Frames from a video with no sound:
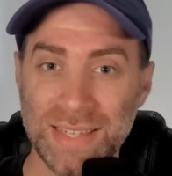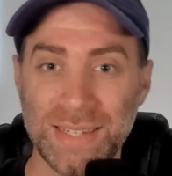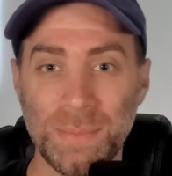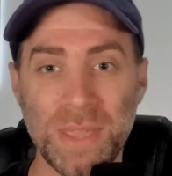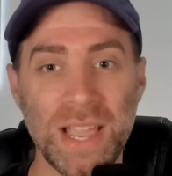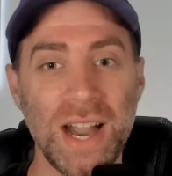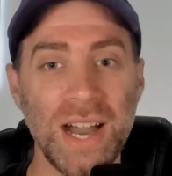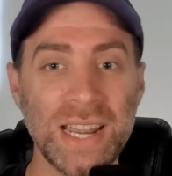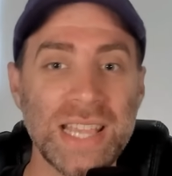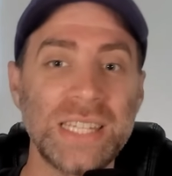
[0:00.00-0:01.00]
something
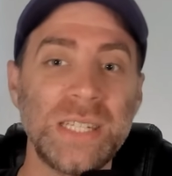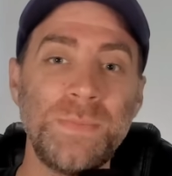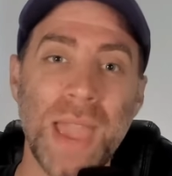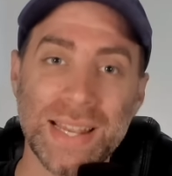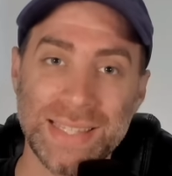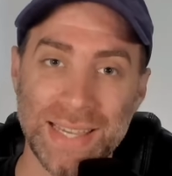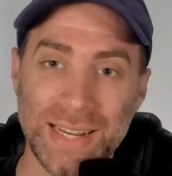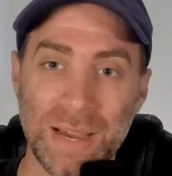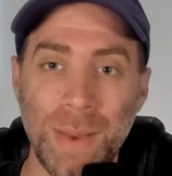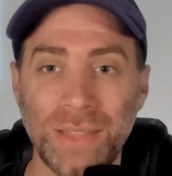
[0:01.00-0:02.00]

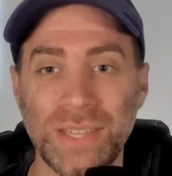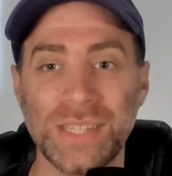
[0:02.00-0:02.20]
unexpected about